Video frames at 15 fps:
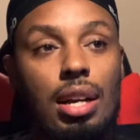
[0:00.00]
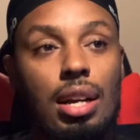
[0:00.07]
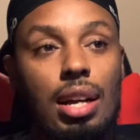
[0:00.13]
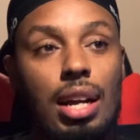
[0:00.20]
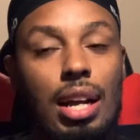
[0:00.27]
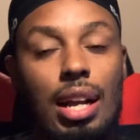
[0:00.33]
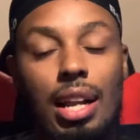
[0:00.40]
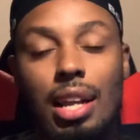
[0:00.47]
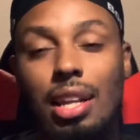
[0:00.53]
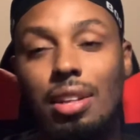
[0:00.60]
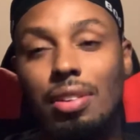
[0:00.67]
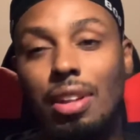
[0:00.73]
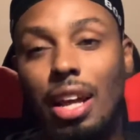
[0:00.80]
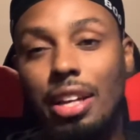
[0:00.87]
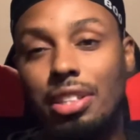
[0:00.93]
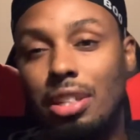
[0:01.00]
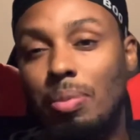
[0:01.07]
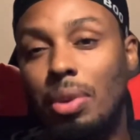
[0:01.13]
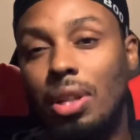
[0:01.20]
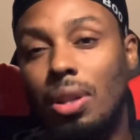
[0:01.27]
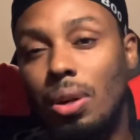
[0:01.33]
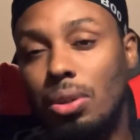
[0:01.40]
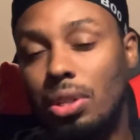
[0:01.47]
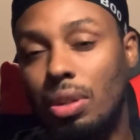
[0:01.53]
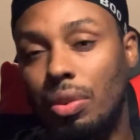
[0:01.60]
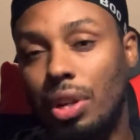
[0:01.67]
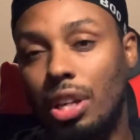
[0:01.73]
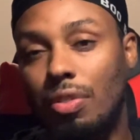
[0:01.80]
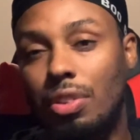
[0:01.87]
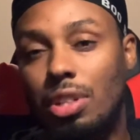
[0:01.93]
I didn't like some of the lows that were
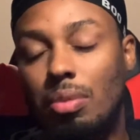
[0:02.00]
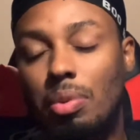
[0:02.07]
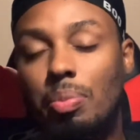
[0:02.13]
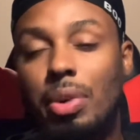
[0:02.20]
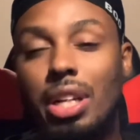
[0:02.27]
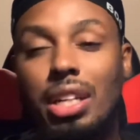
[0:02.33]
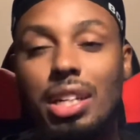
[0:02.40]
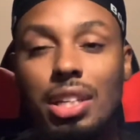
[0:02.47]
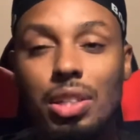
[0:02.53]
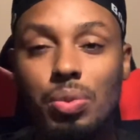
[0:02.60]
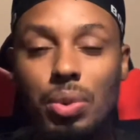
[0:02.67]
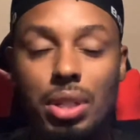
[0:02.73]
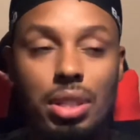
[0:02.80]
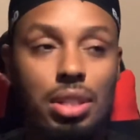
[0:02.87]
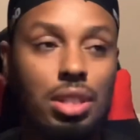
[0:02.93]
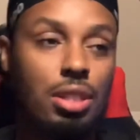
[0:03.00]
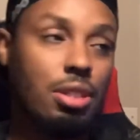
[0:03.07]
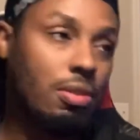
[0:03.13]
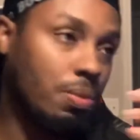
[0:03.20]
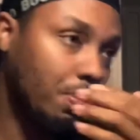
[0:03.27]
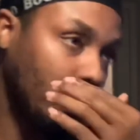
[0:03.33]
given to me, but it is what it is.